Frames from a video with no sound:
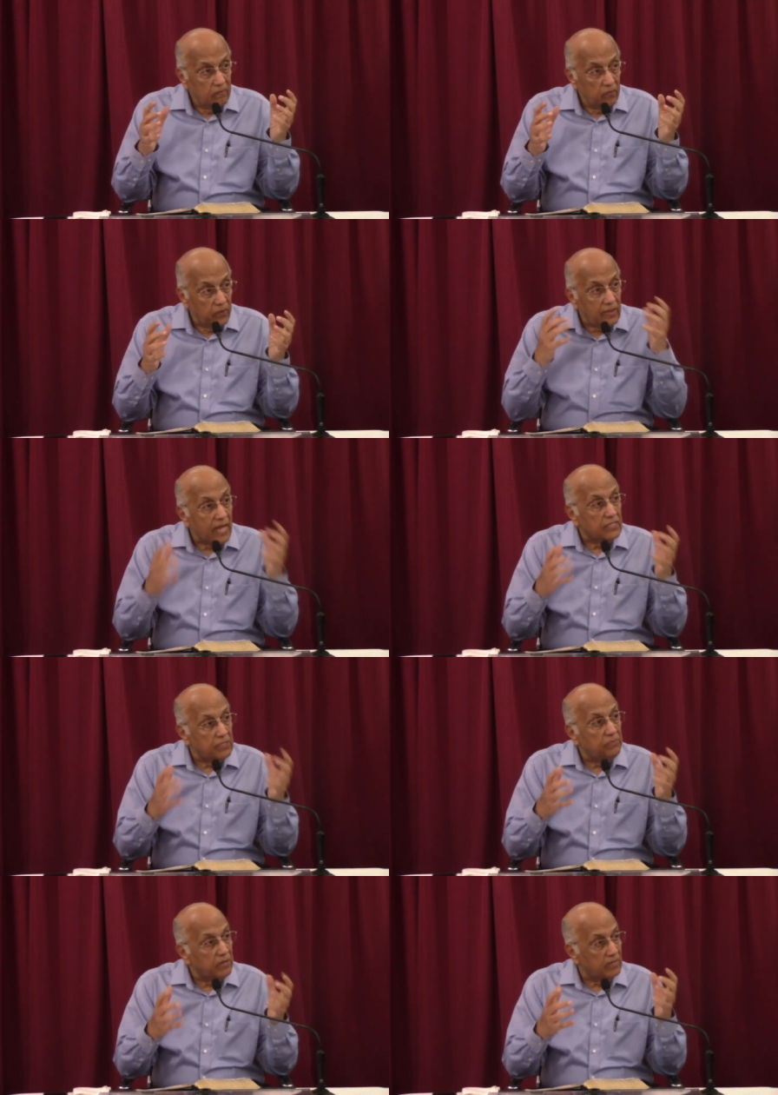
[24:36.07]
with that
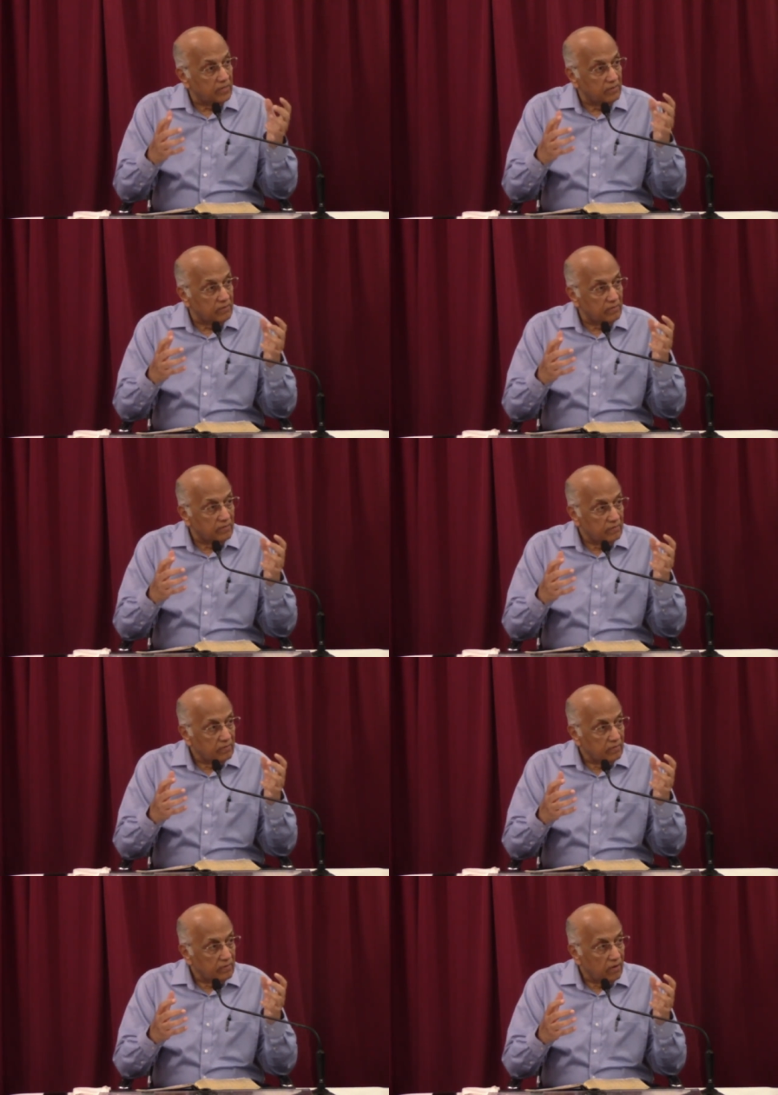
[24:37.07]
spirit
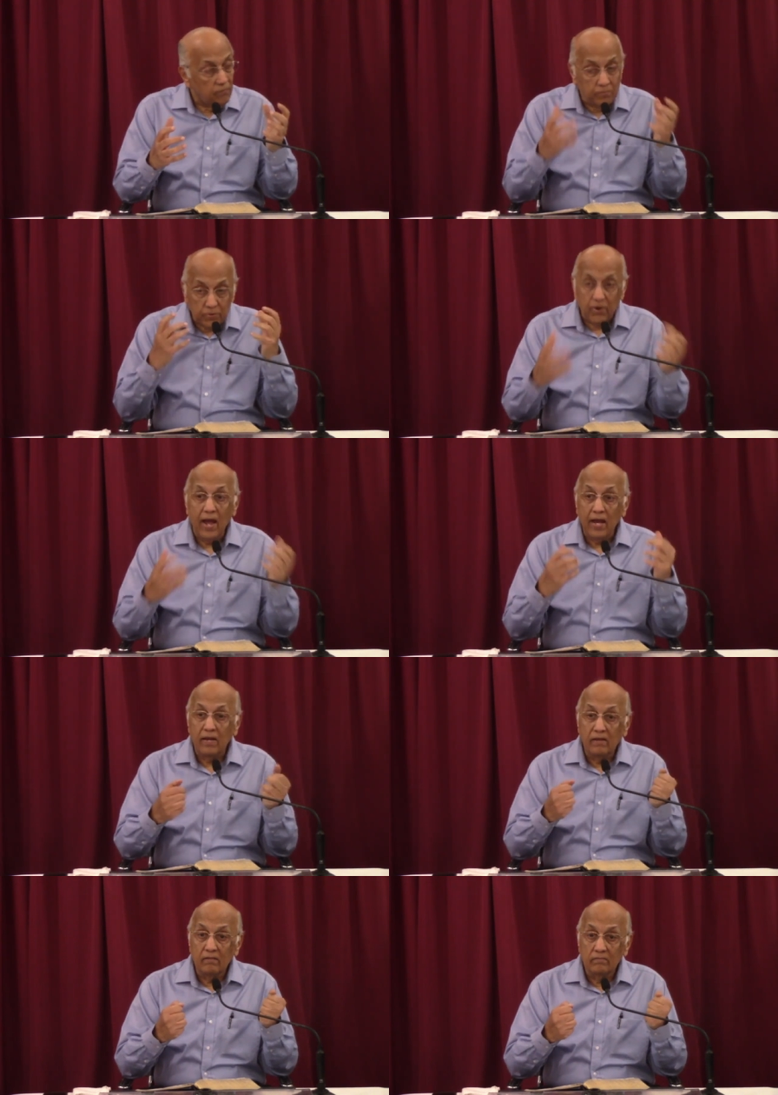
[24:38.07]
of pride
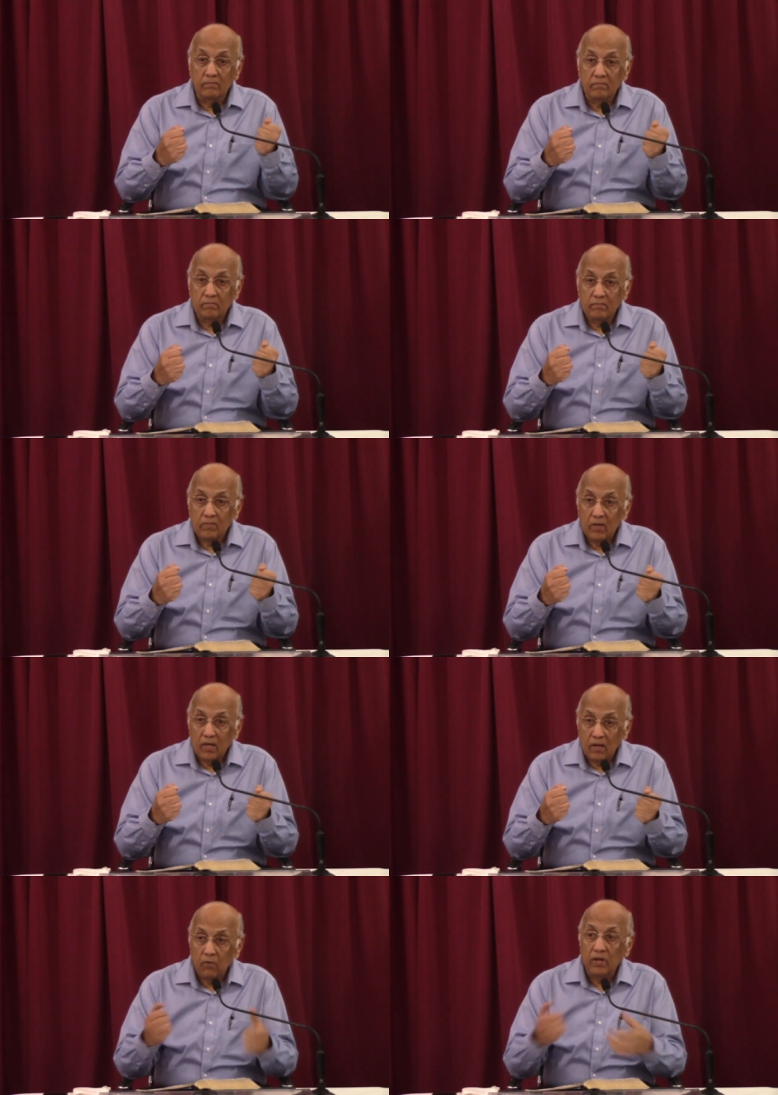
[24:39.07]

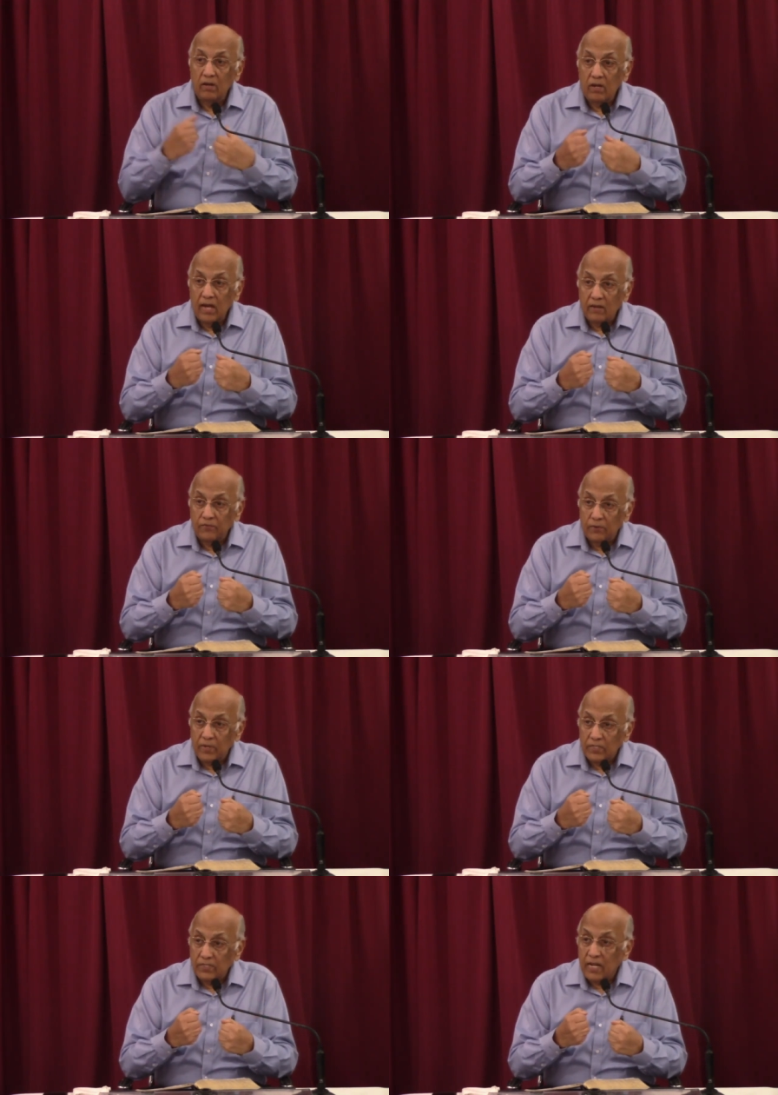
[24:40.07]
and wanting to get for
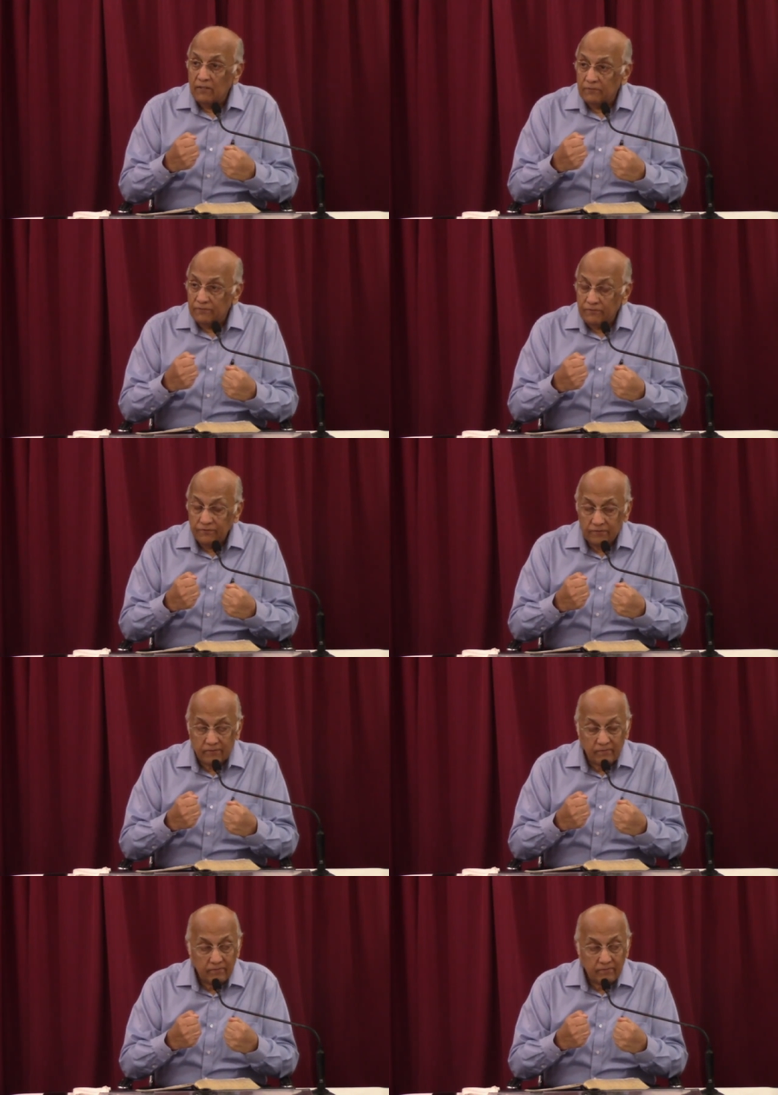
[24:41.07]
oneself.